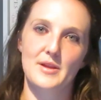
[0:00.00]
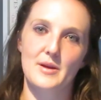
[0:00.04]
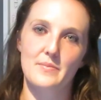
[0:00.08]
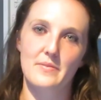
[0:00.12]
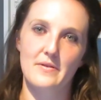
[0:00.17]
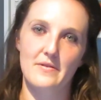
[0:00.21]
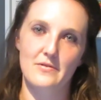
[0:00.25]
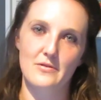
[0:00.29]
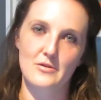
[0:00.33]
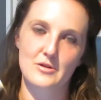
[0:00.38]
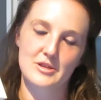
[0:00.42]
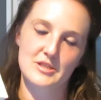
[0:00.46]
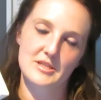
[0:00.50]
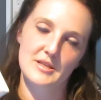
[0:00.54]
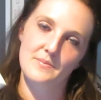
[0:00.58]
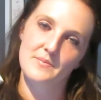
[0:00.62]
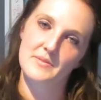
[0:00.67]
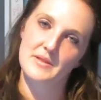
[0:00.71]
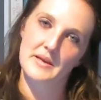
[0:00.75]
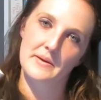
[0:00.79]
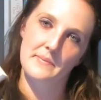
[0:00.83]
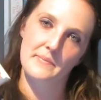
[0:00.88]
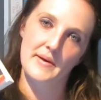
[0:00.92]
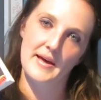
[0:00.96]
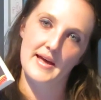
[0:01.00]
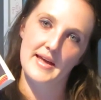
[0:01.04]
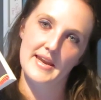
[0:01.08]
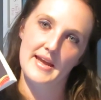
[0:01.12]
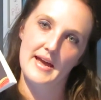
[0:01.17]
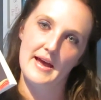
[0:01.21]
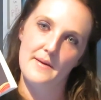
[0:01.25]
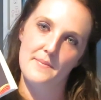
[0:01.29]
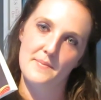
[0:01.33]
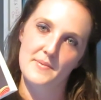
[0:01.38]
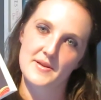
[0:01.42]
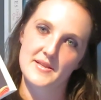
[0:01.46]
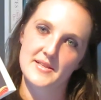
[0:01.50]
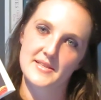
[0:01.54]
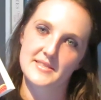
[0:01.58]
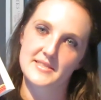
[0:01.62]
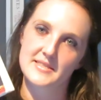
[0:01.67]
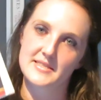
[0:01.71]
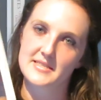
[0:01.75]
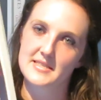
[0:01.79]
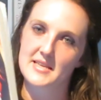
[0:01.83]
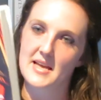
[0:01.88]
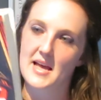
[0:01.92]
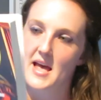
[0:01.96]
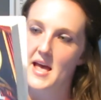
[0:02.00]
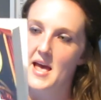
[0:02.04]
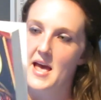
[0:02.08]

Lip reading: before something bad happens.